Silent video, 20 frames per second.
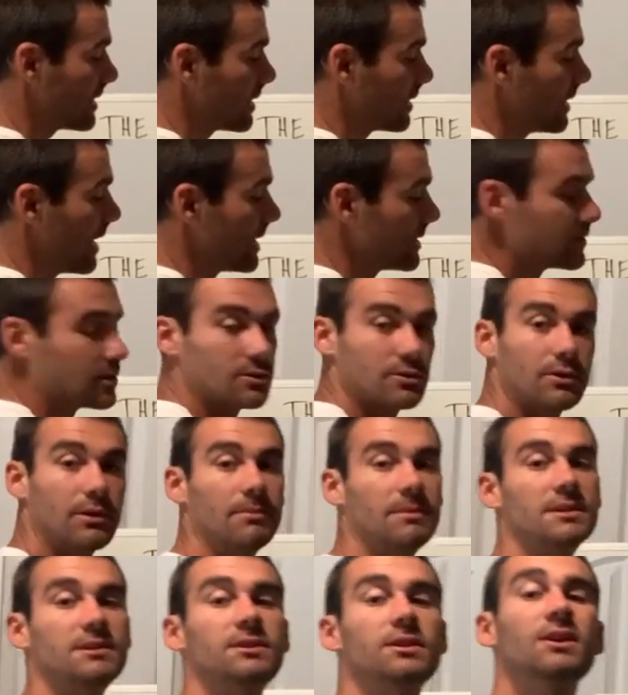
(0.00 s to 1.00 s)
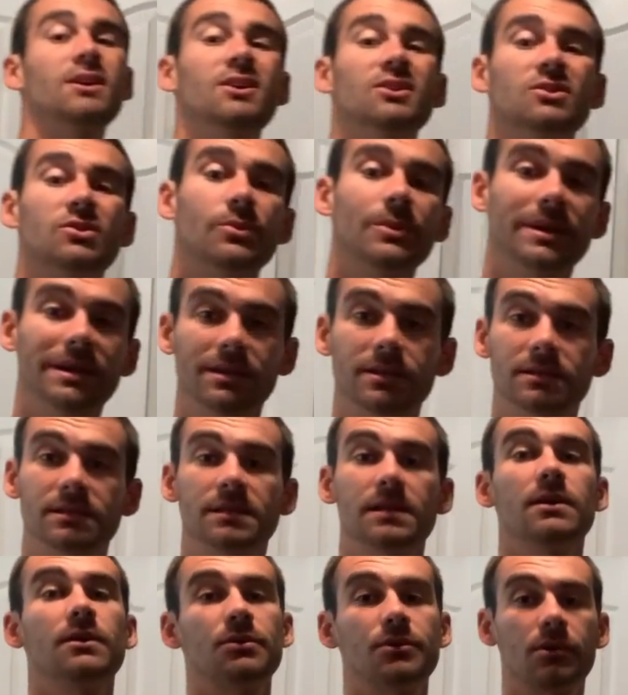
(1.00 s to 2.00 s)
the line of scrimmage, so we can
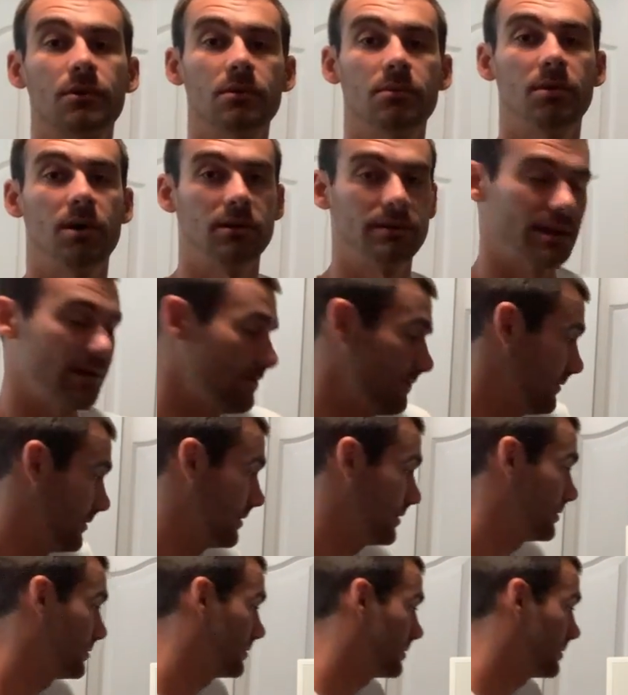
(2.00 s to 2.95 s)
still throw the ball downfield.